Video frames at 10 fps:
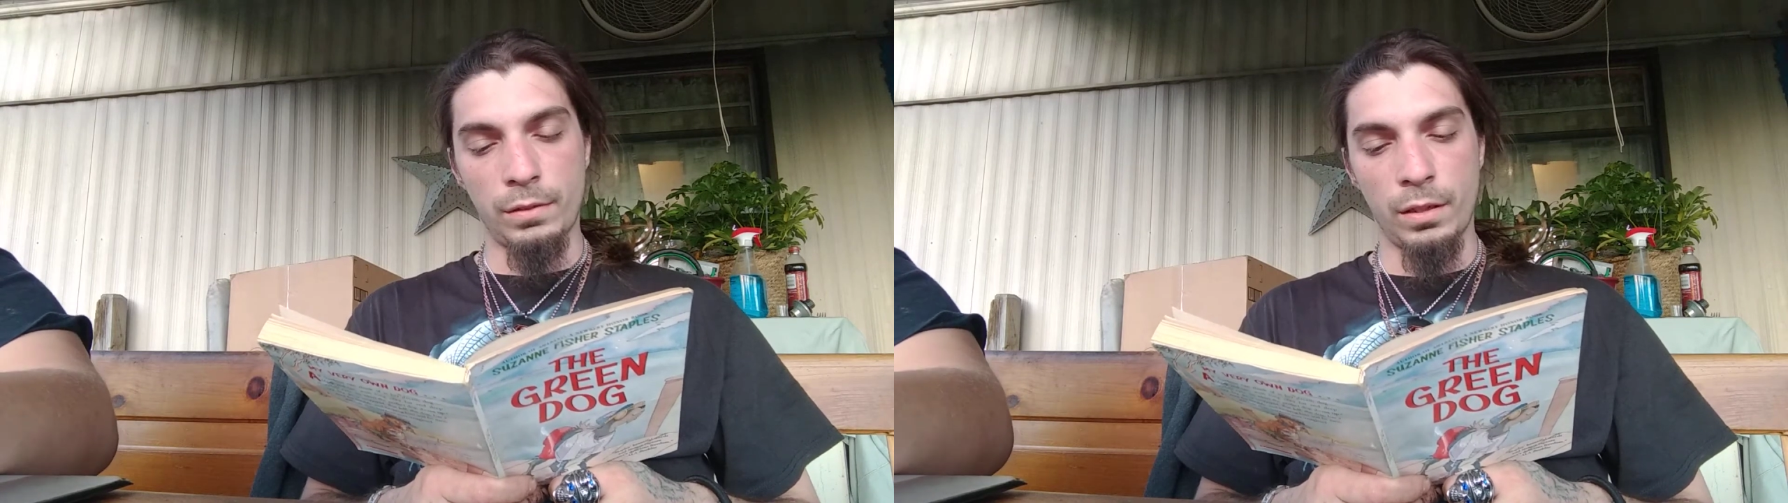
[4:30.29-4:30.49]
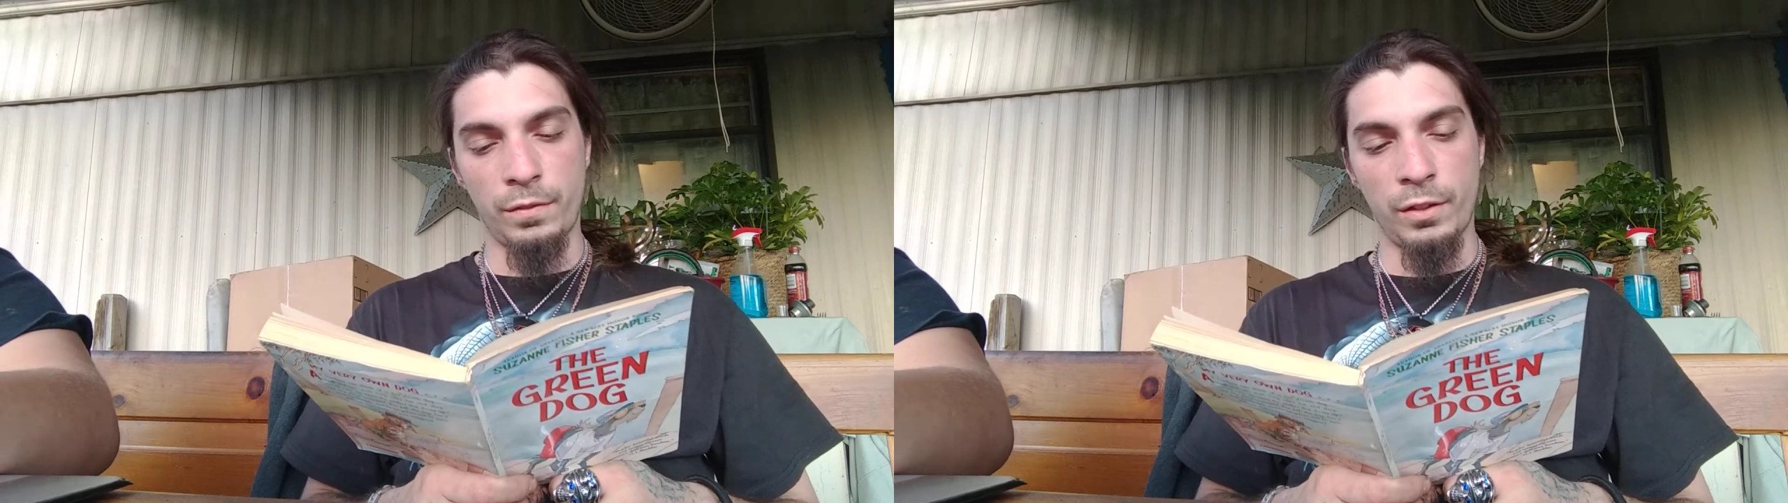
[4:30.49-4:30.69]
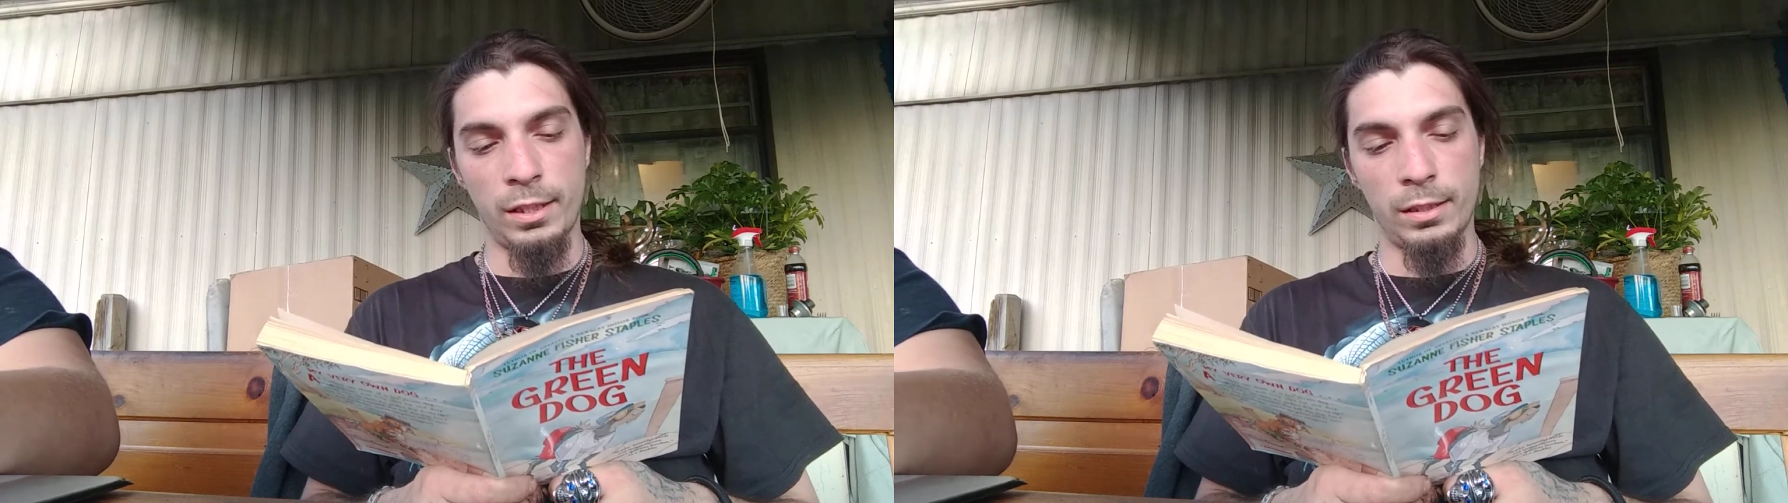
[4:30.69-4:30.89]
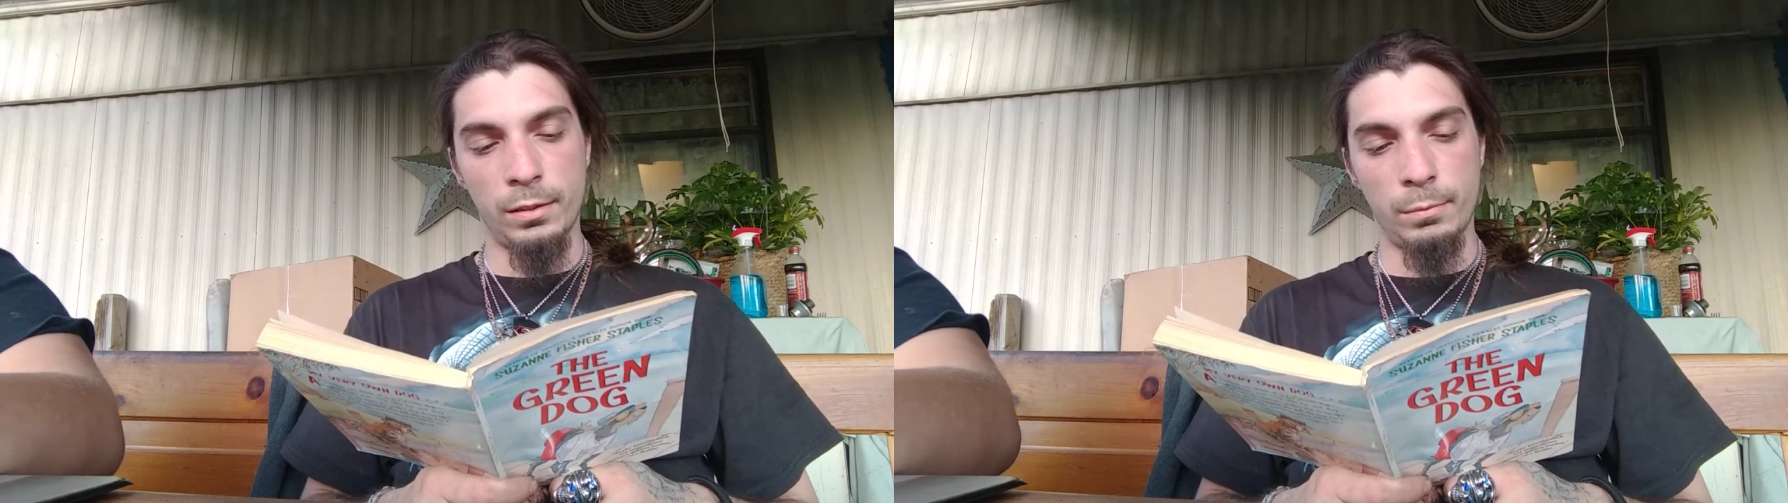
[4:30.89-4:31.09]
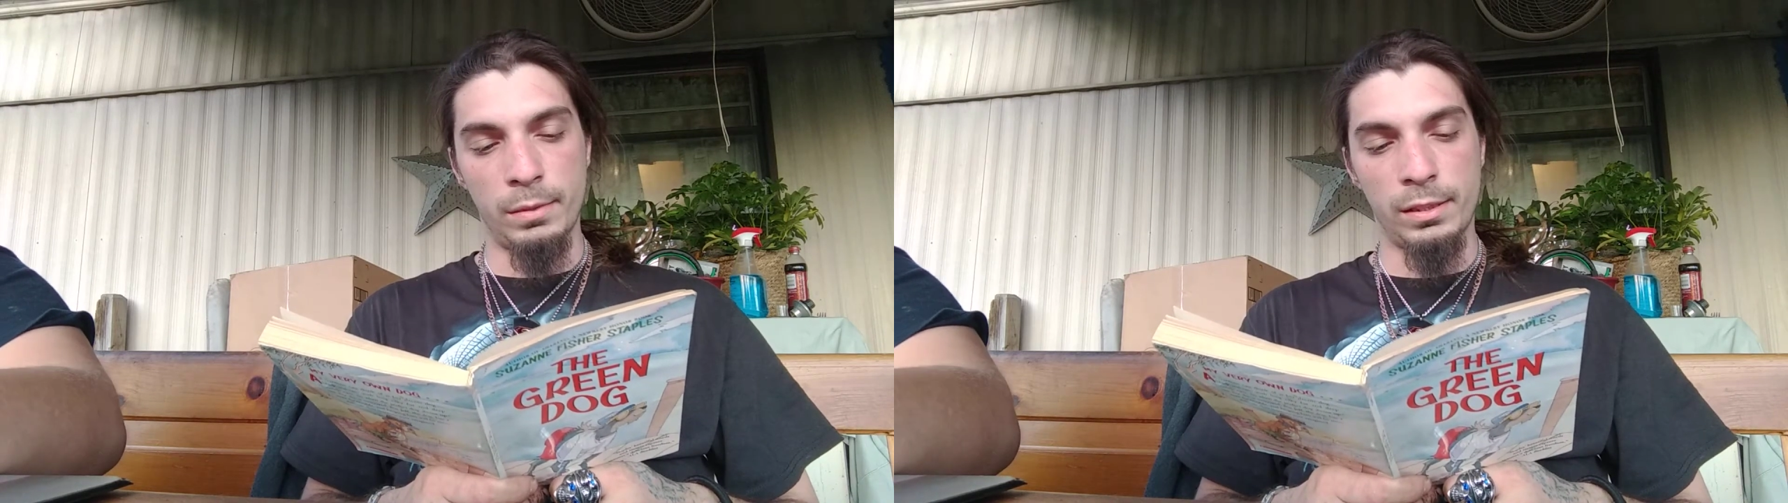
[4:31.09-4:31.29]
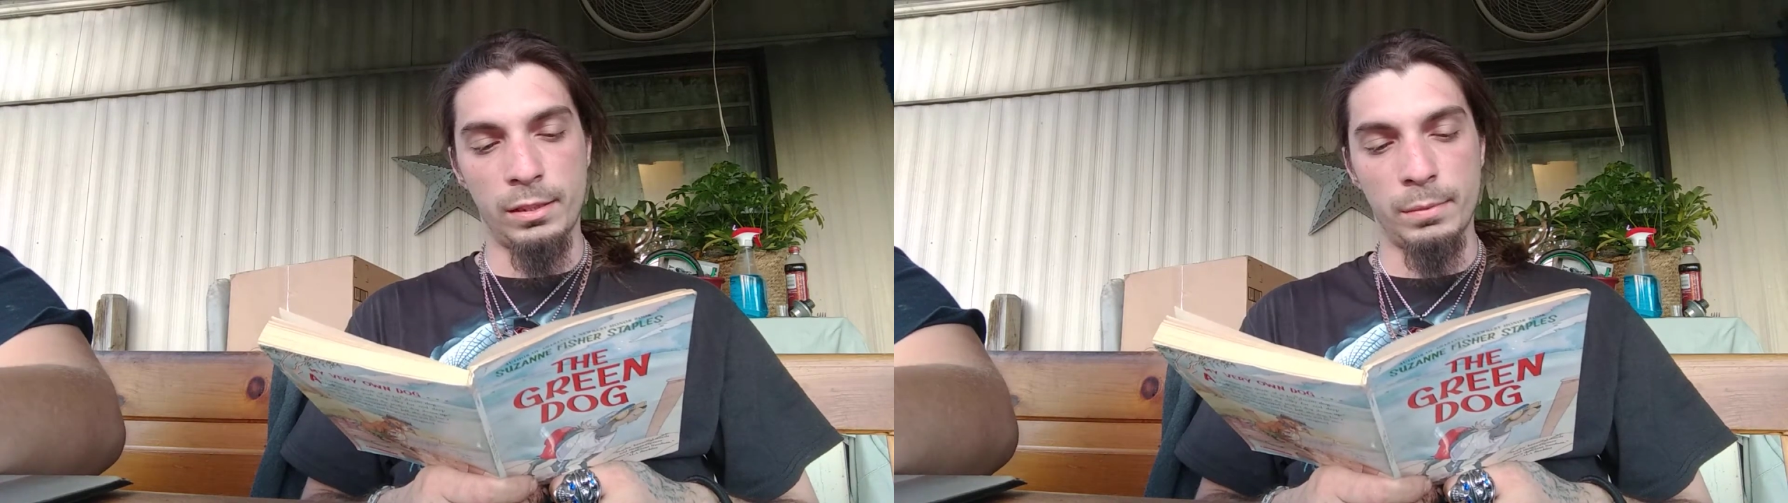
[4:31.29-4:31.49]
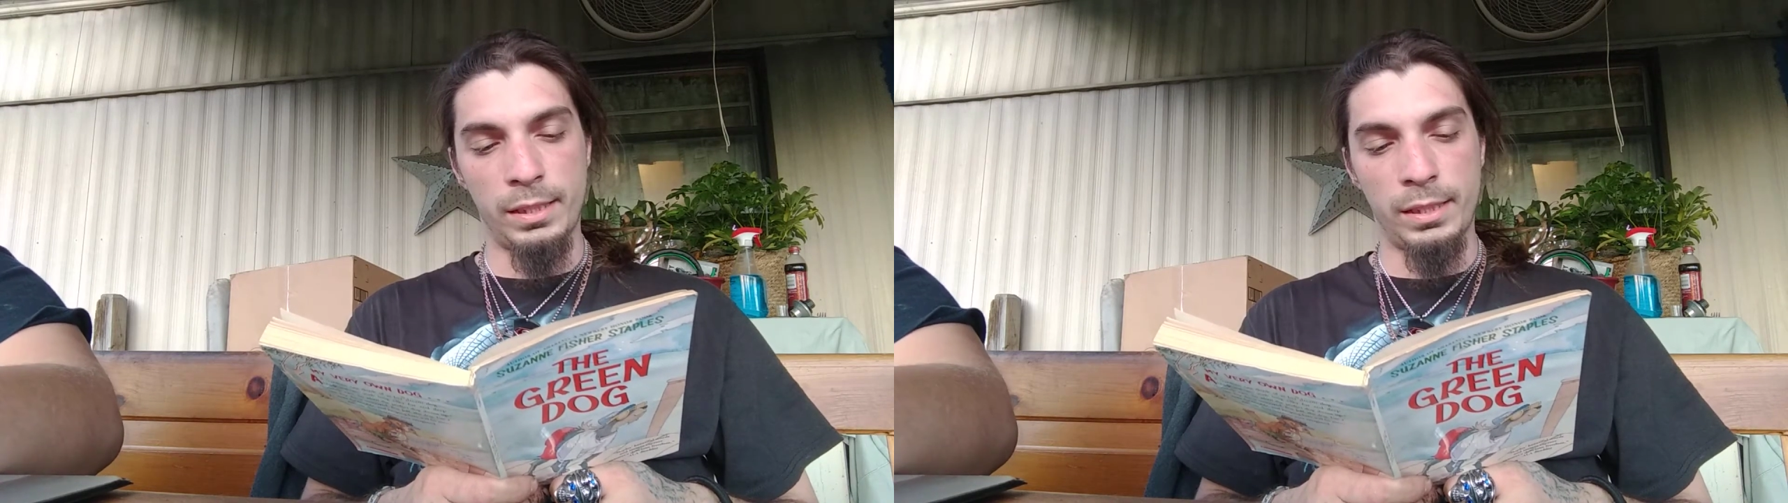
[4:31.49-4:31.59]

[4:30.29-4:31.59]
for her friend, Mrs.